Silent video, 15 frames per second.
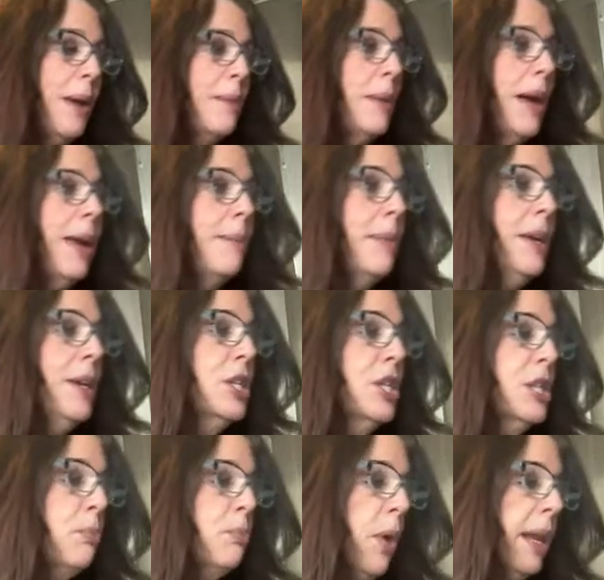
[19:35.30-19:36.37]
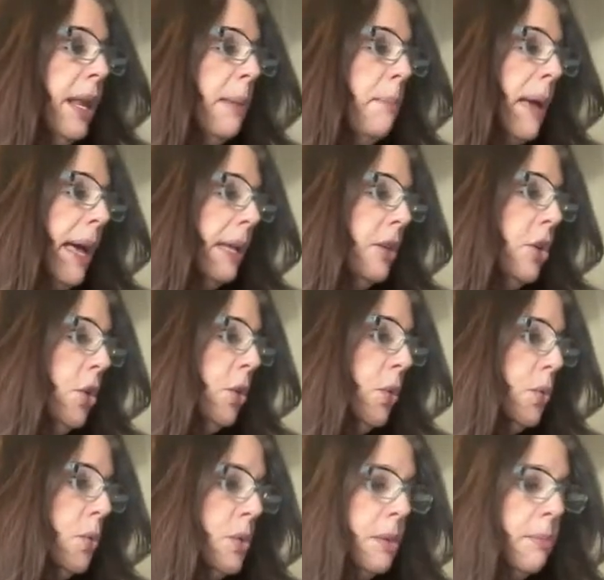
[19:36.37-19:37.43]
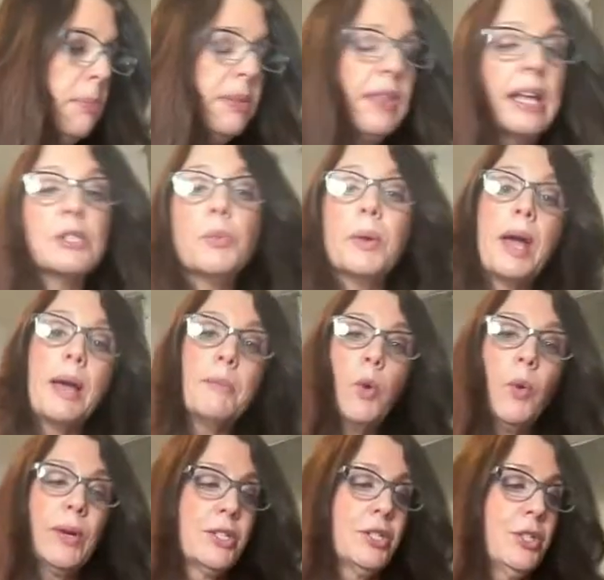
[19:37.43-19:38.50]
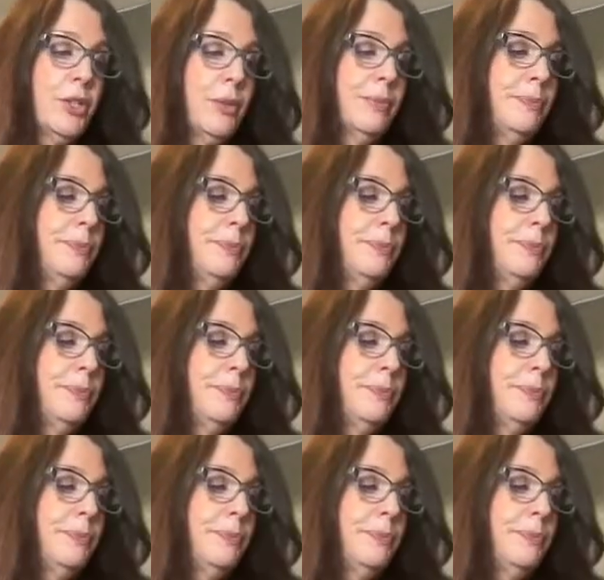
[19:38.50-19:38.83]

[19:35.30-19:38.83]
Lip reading: I'm spreading bad news, but that's what I'm going to do.